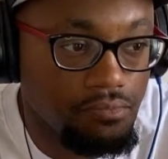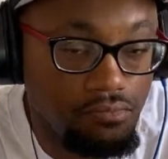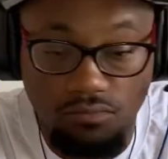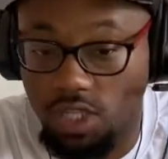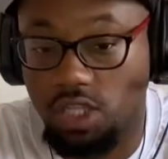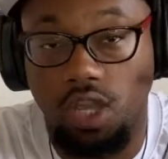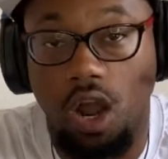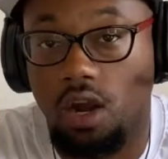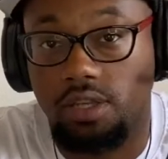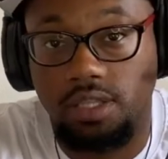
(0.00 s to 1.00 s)
the
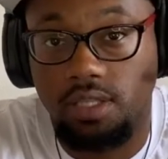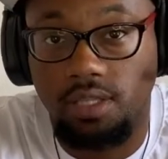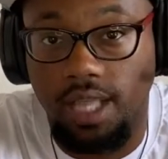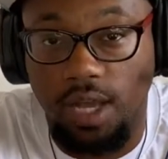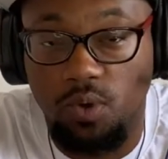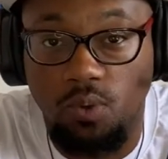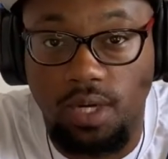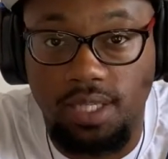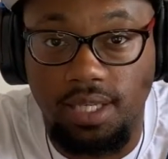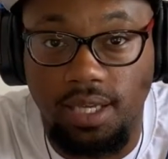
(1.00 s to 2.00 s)
stars like we want
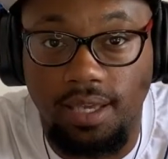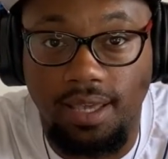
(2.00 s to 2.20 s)
to see.